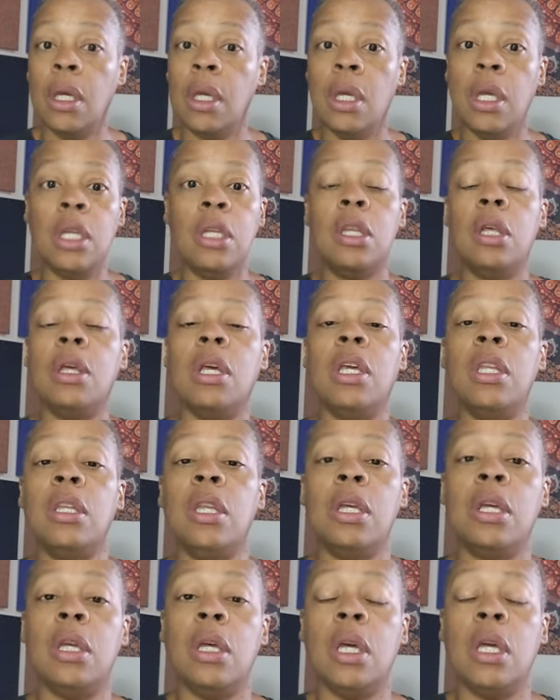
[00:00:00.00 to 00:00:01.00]
in the in
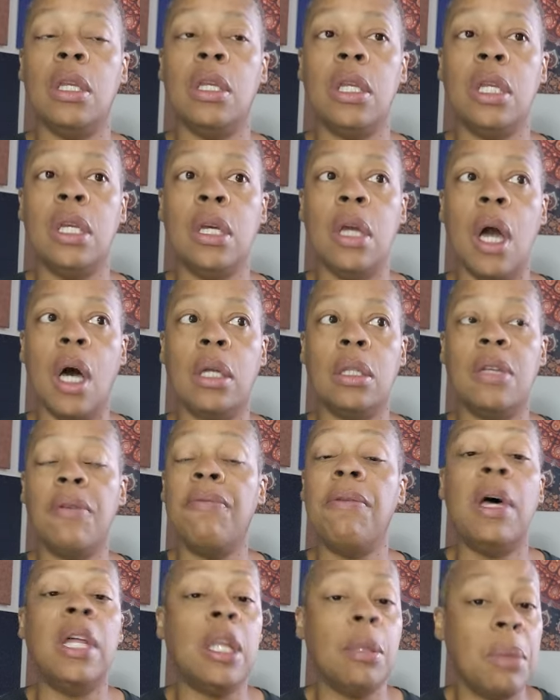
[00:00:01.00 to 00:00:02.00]
the in the uh,
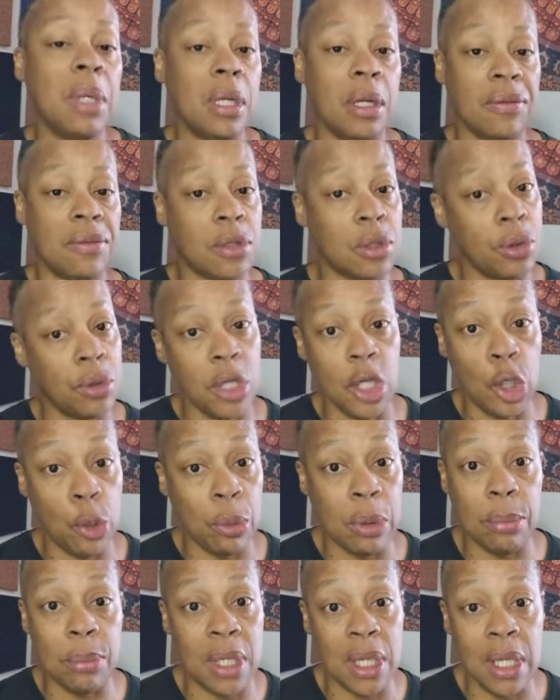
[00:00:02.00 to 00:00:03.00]
development of certain
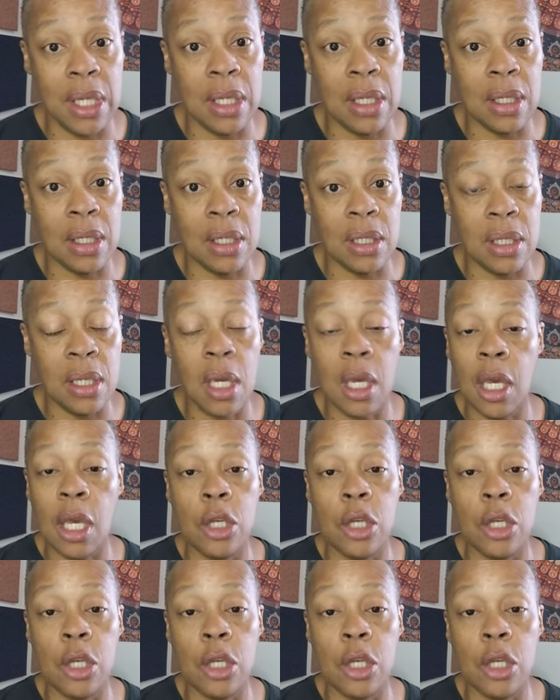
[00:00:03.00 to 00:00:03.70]
human beings,